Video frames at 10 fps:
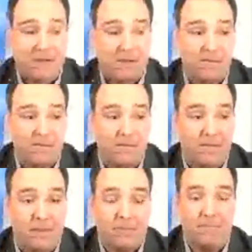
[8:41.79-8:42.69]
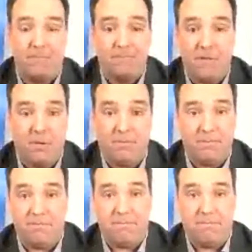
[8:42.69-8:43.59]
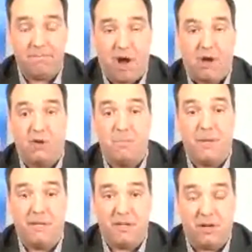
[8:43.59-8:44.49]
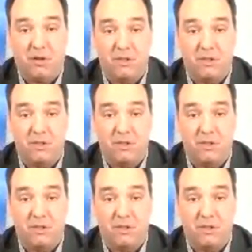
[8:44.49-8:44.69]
that you know, $100 billion.